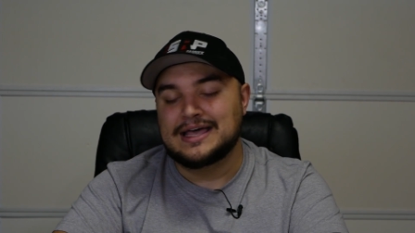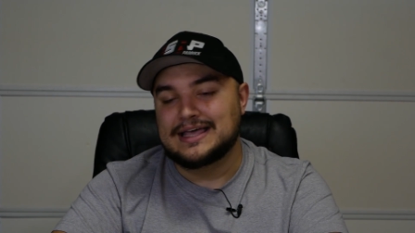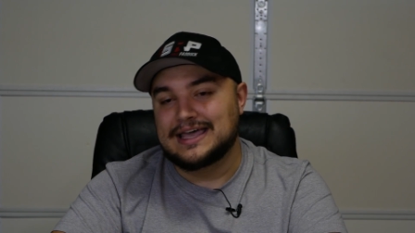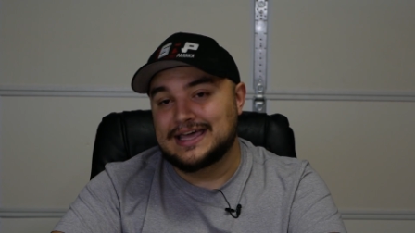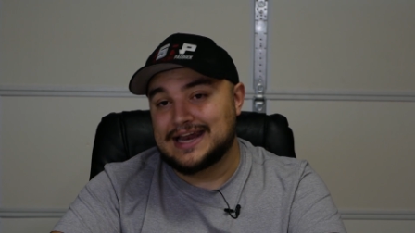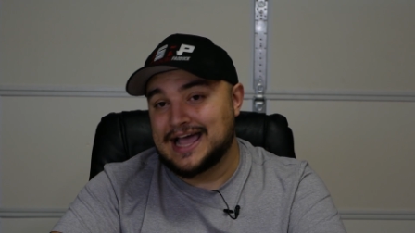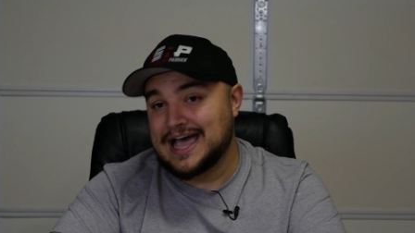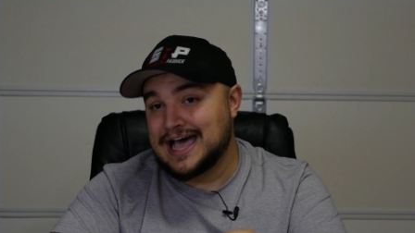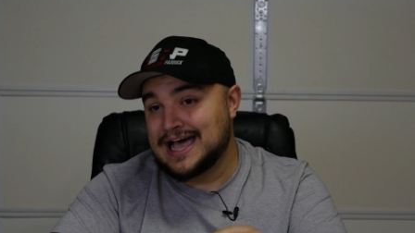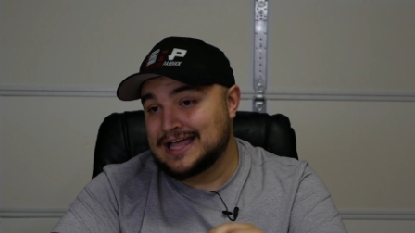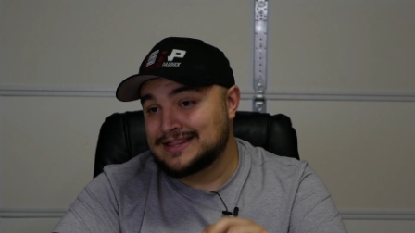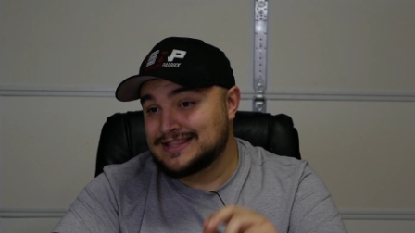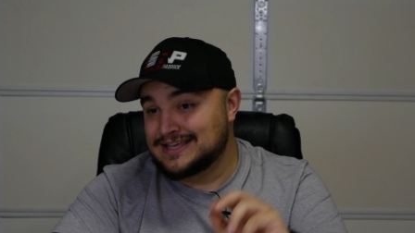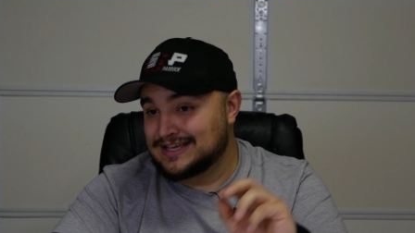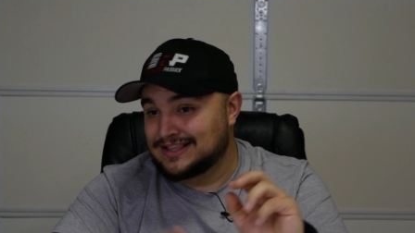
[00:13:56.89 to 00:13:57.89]
It
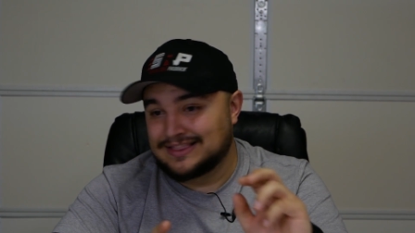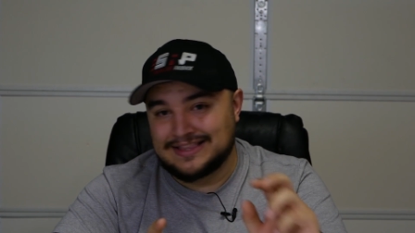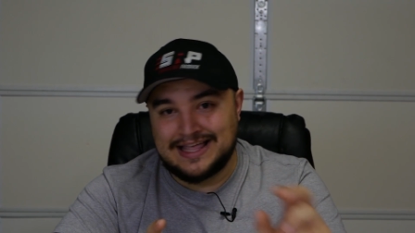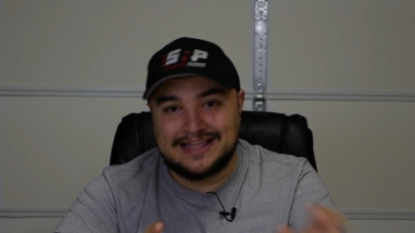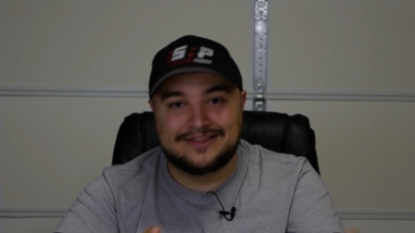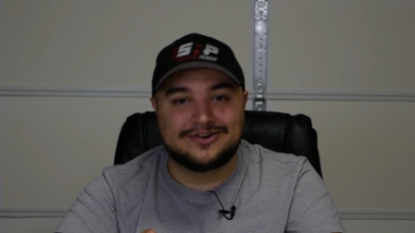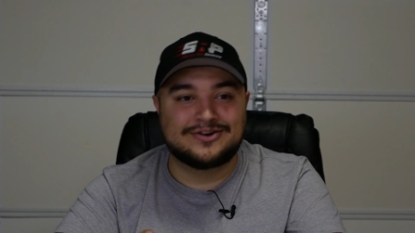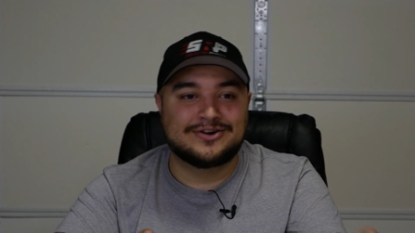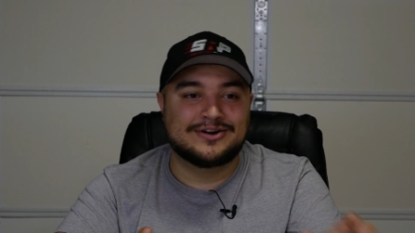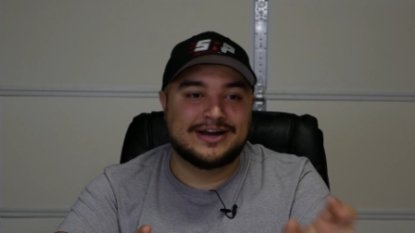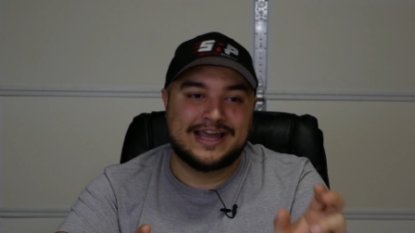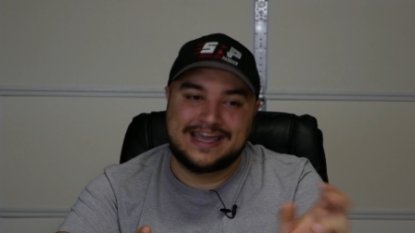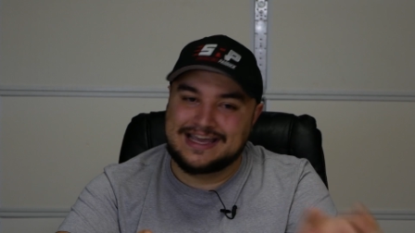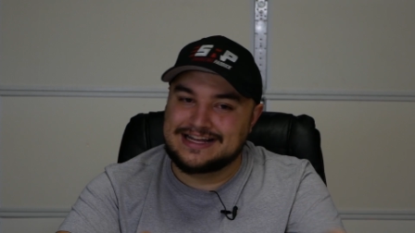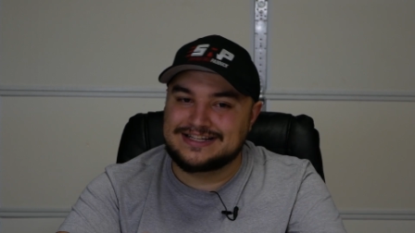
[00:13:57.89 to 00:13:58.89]
had the leather
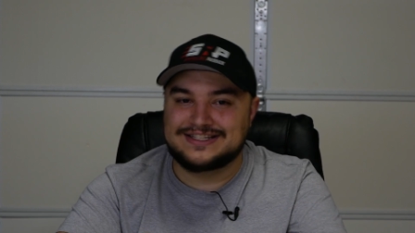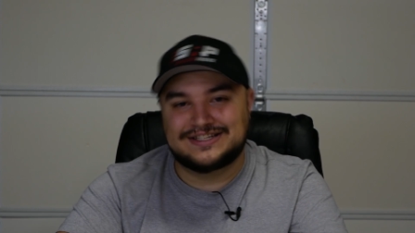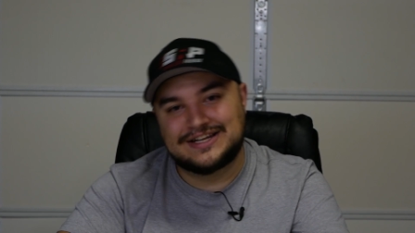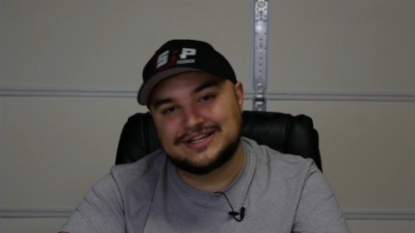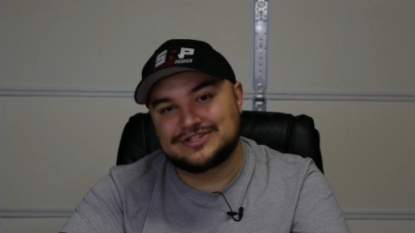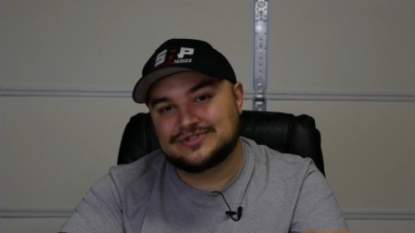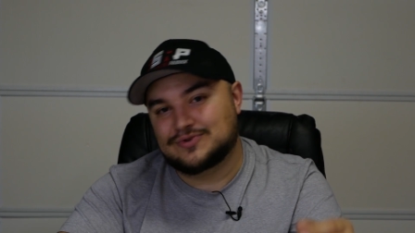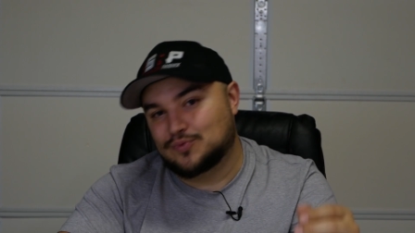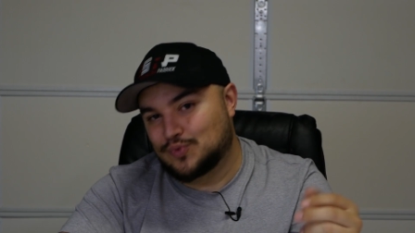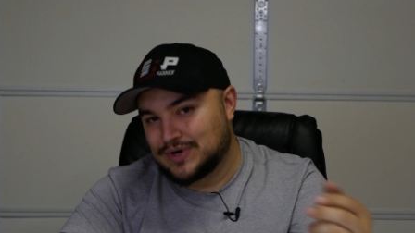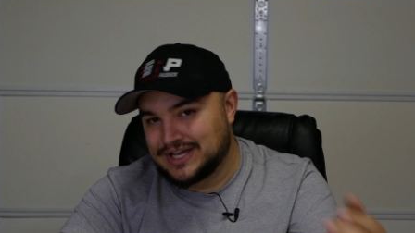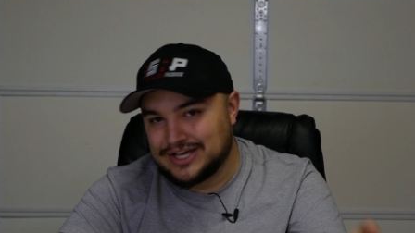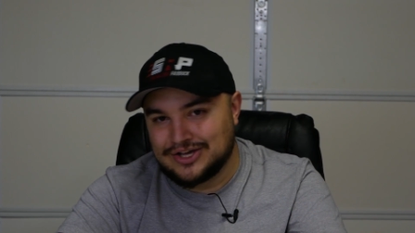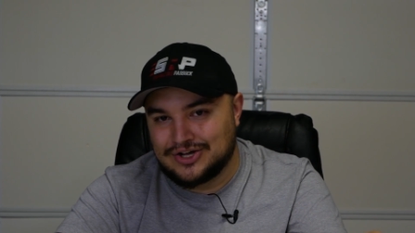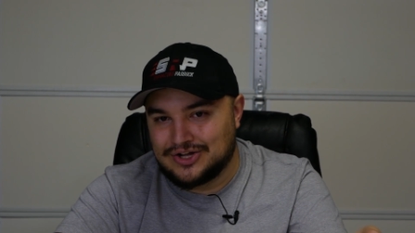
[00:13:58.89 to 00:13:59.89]
hand-stitched
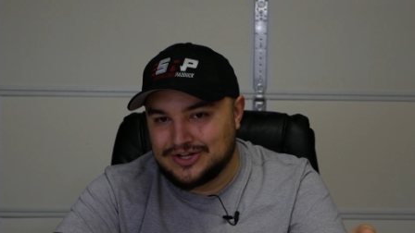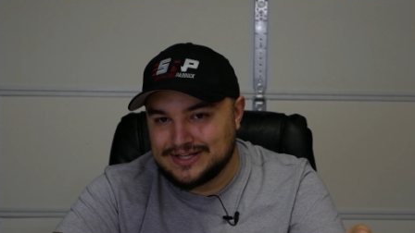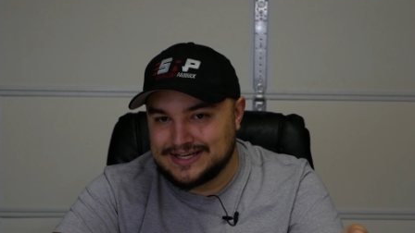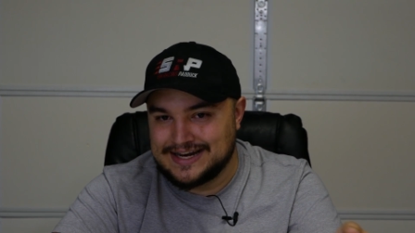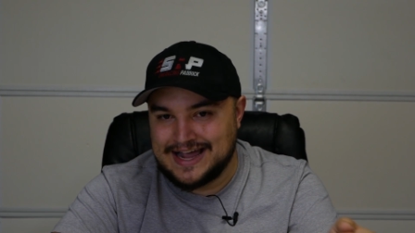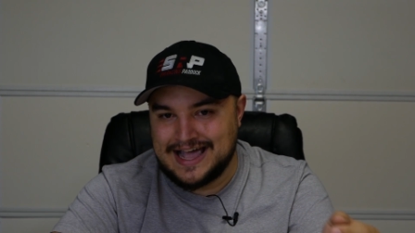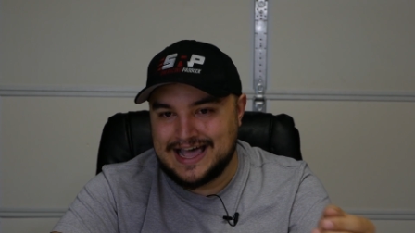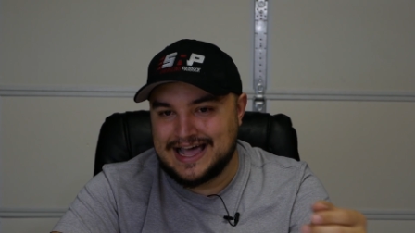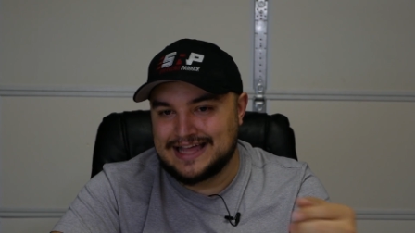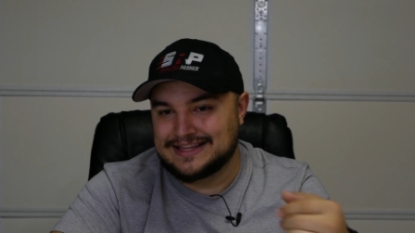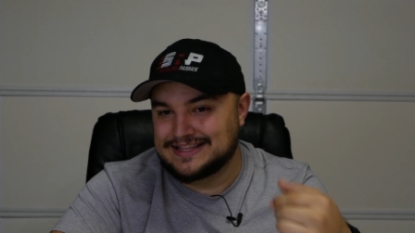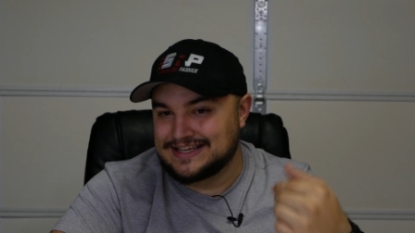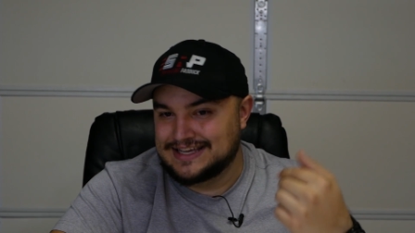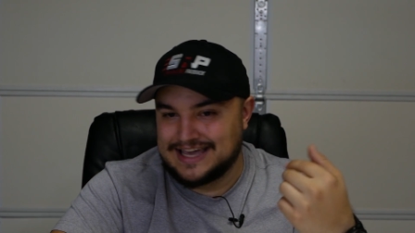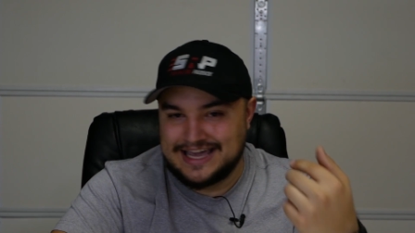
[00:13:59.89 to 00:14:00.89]
wheel, it
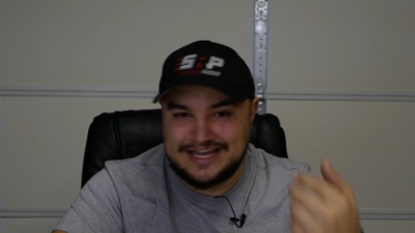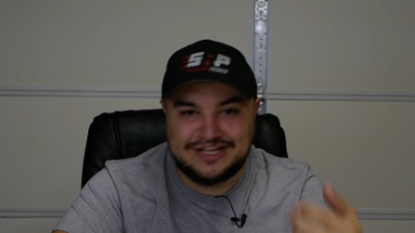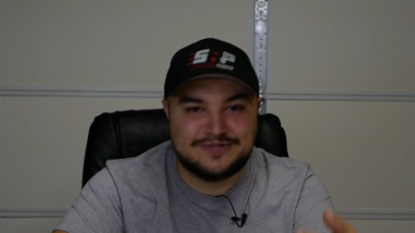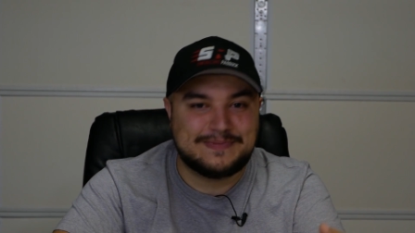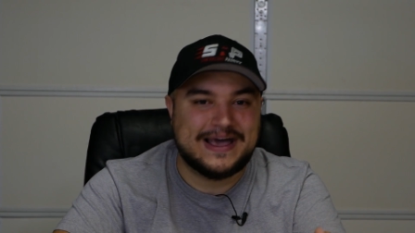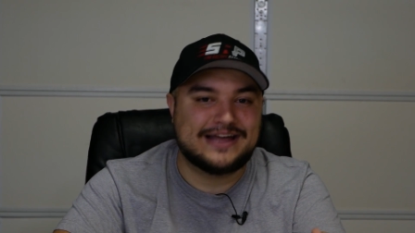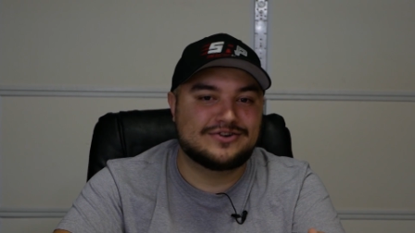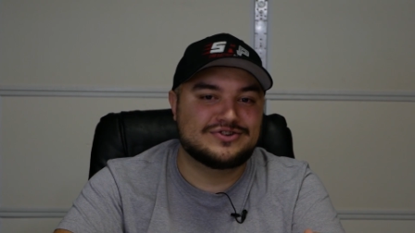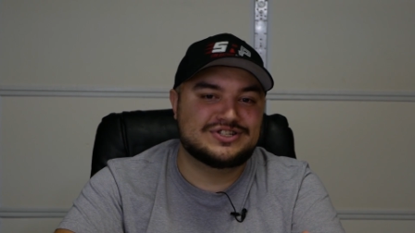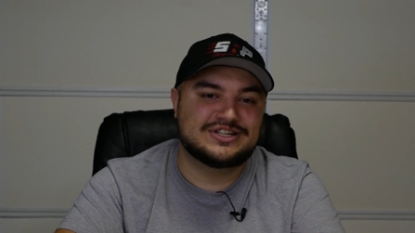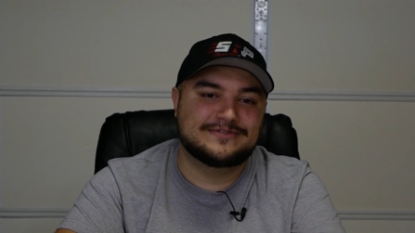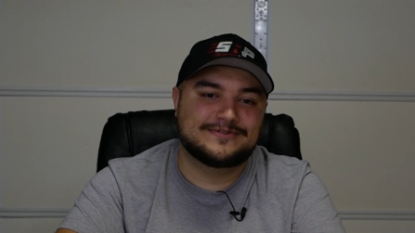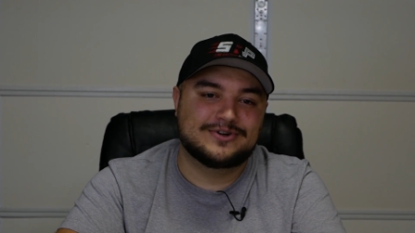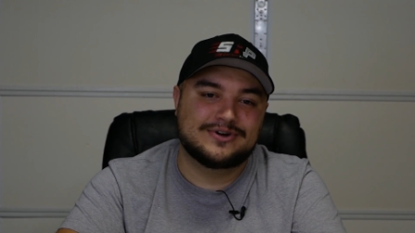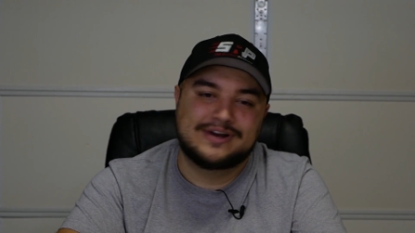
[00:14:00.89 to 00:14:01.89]
had the H-pattern
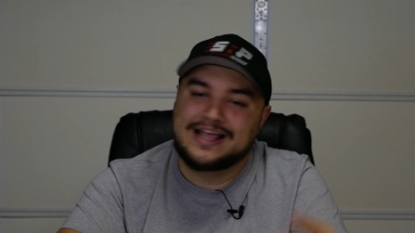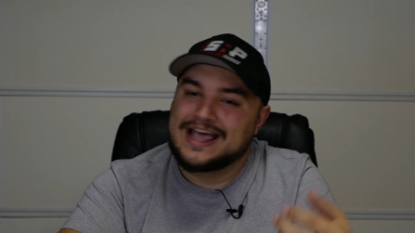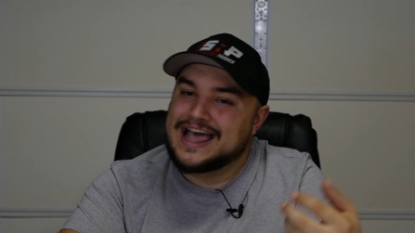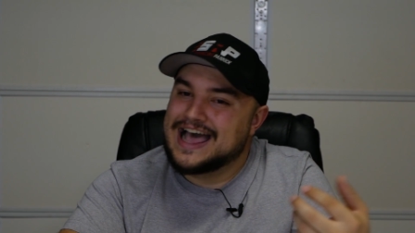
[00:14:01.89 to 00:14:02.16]
shifter,